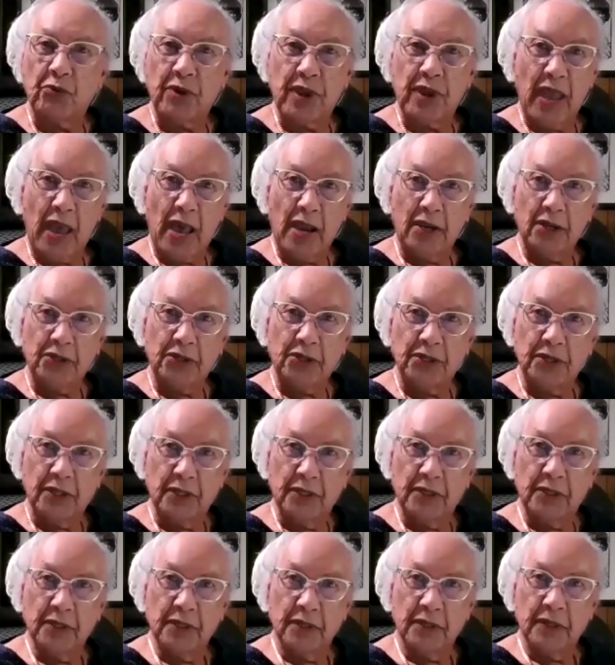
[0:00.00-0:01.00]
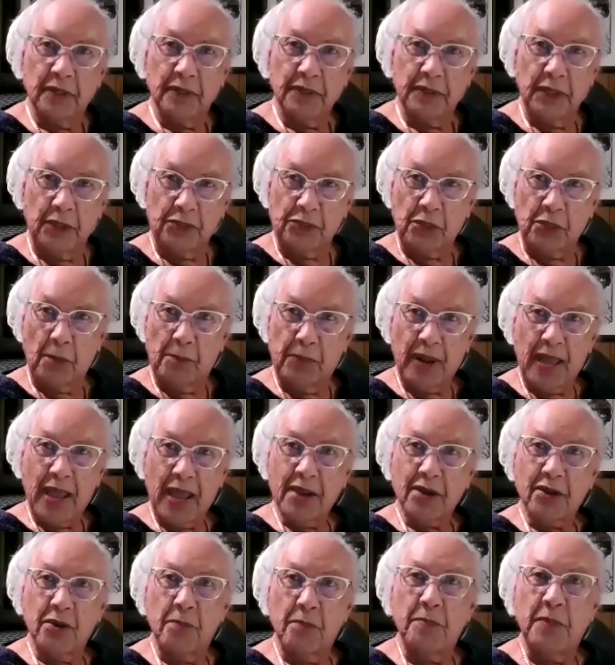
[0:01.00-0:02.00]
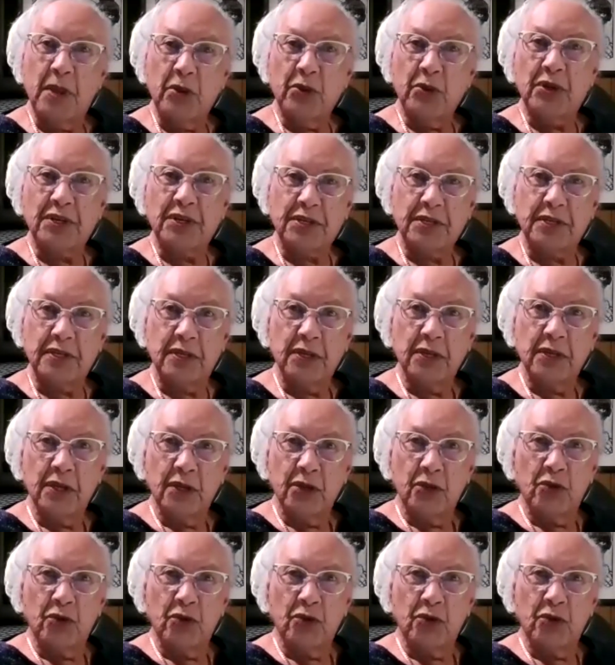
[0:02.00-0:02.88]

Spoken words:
reality, that the Black community